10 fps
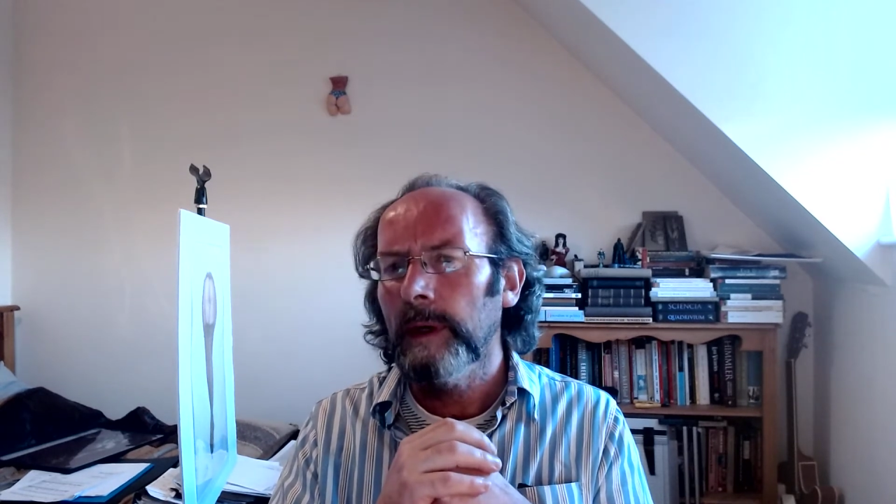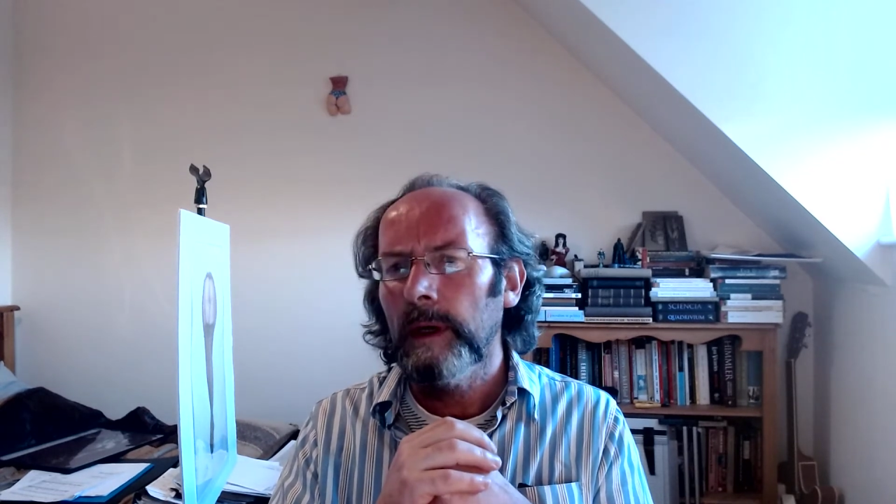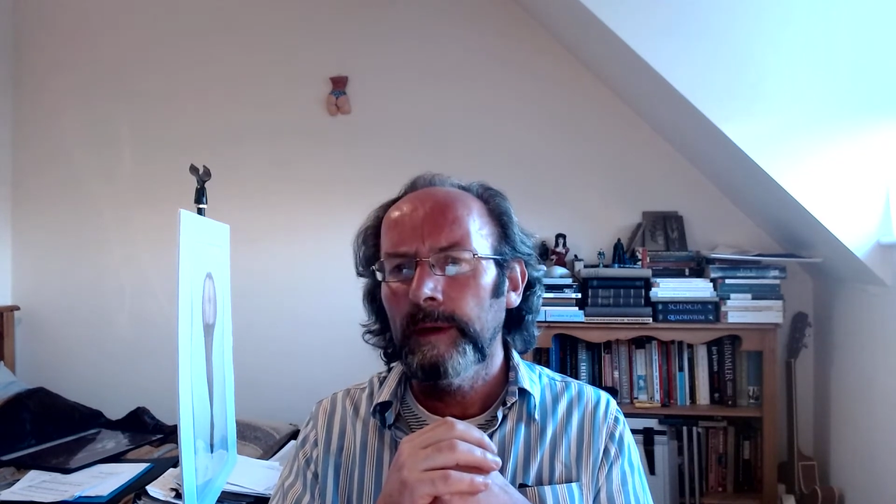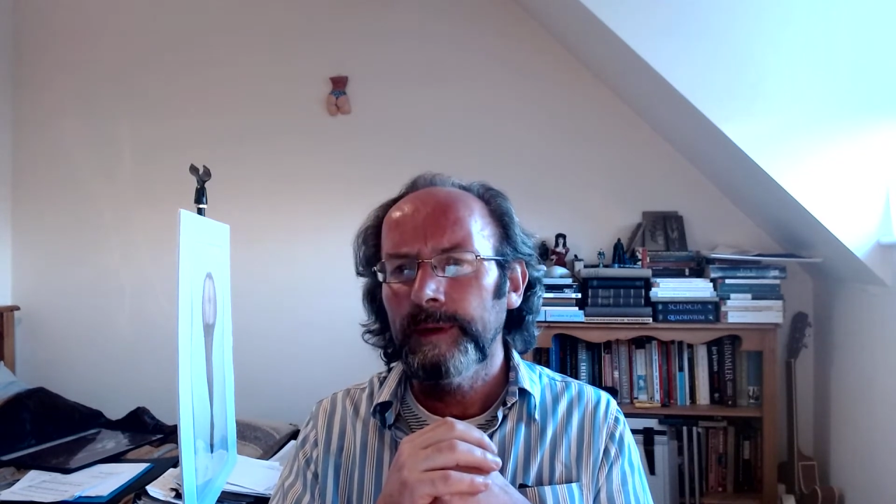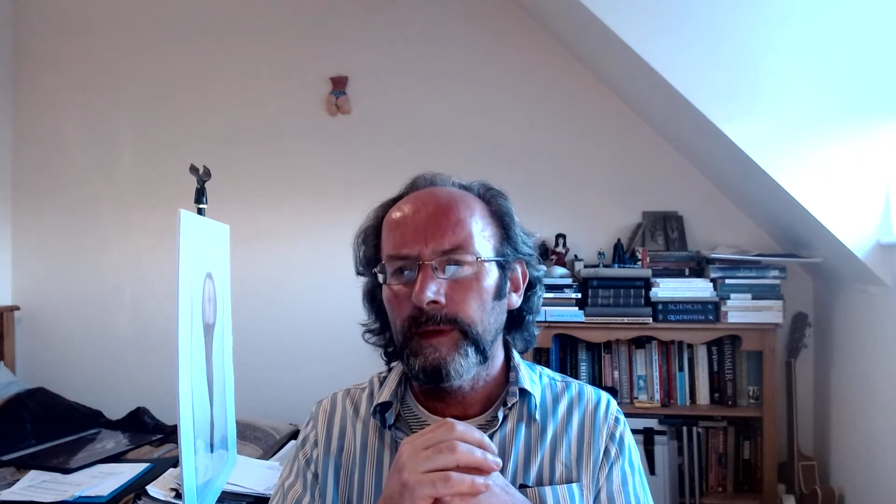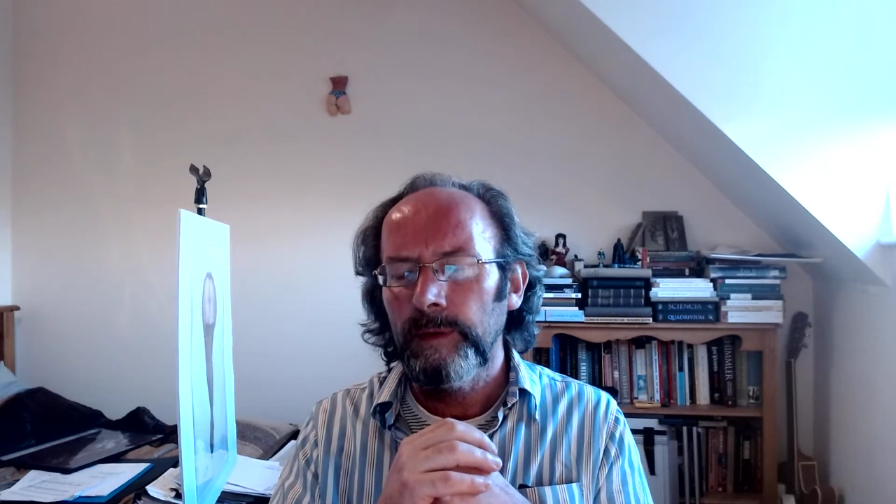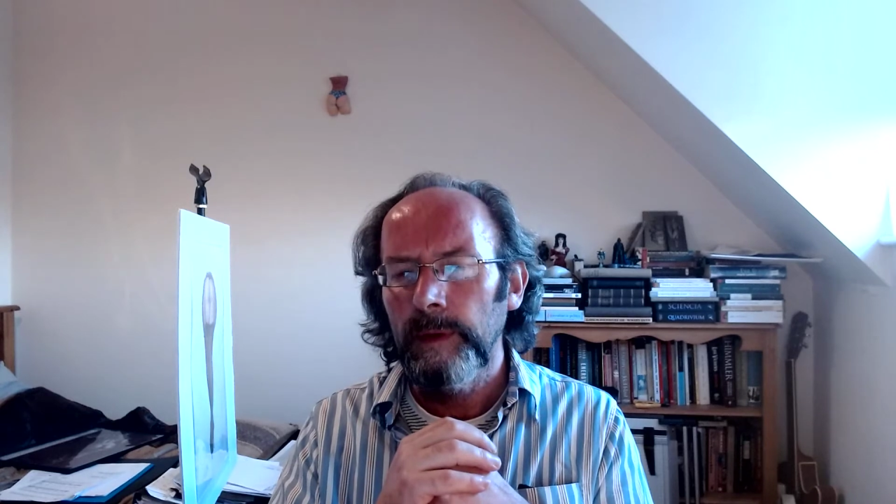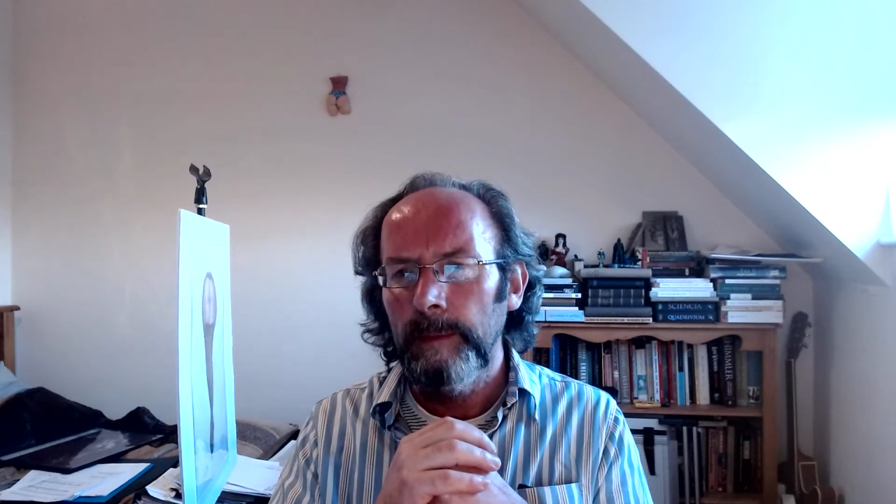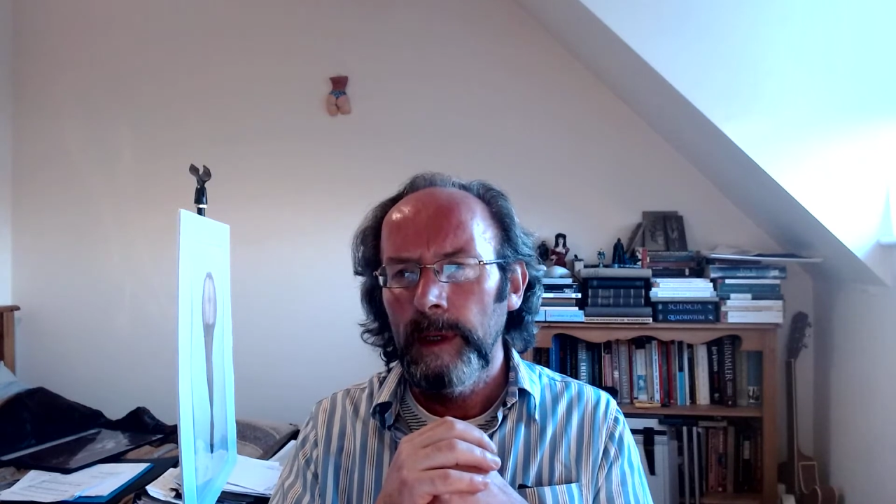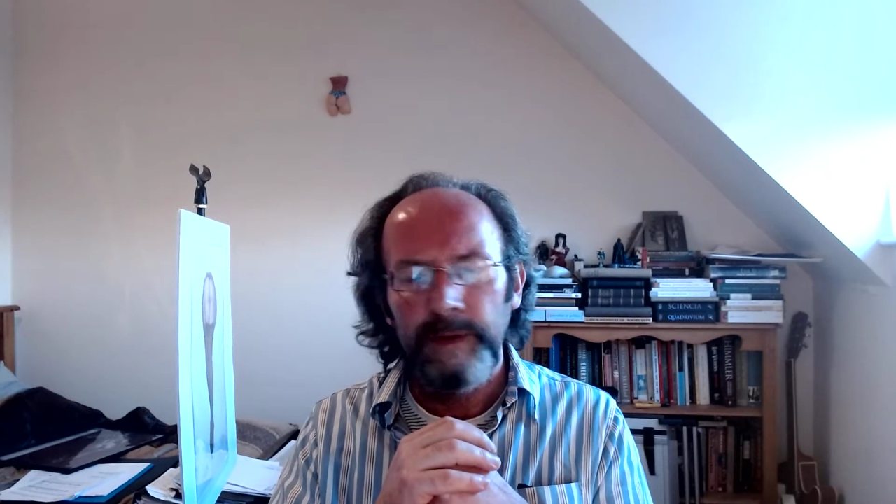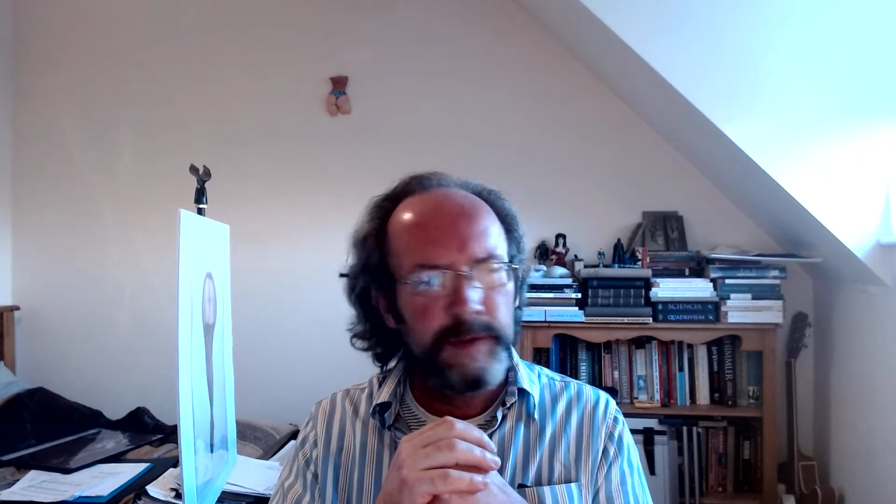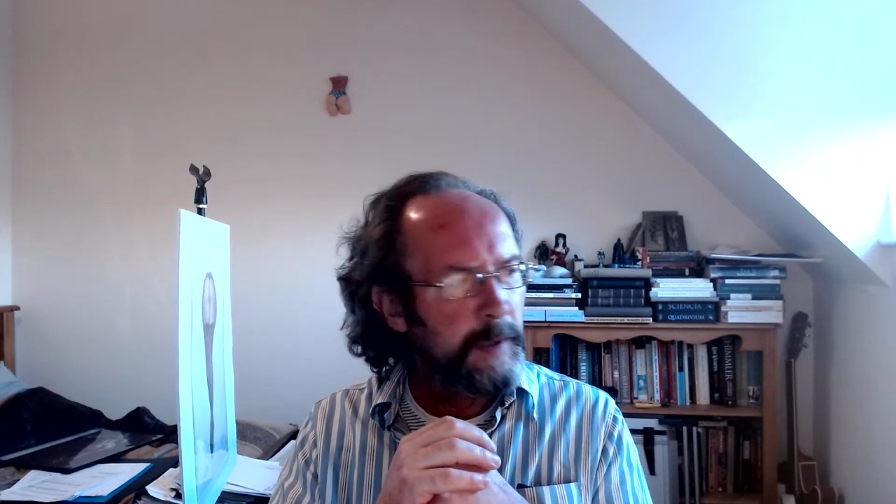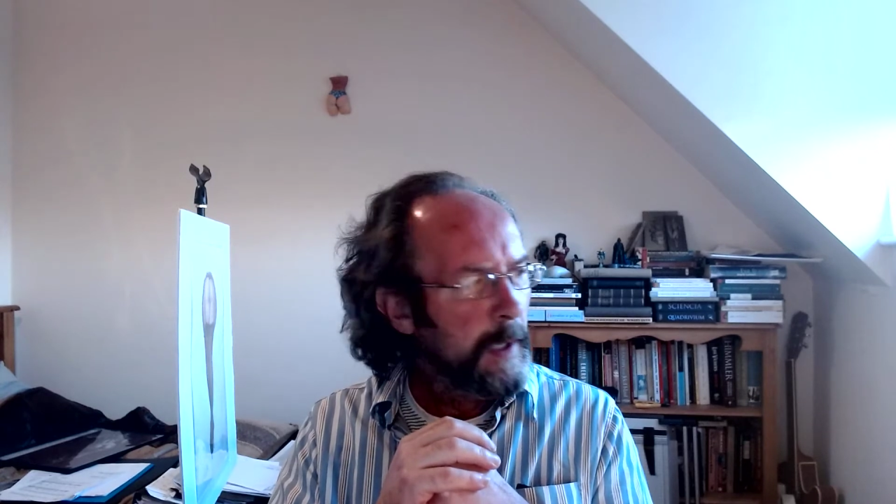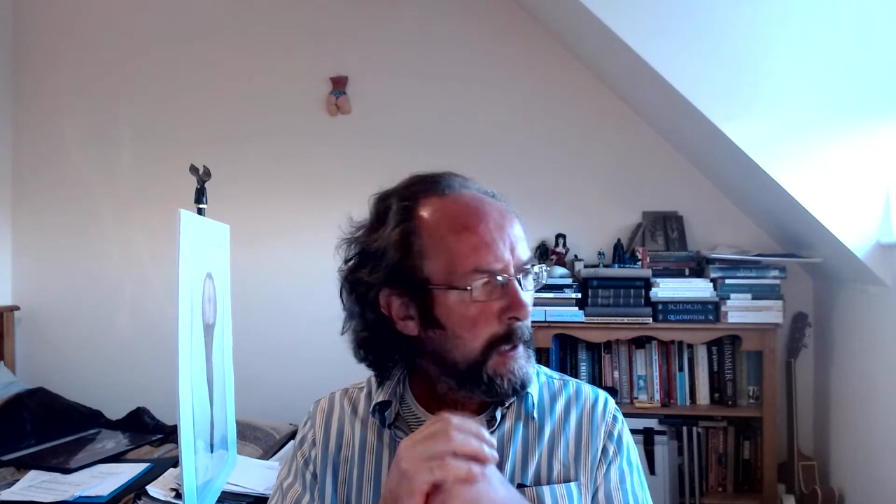after 3 months.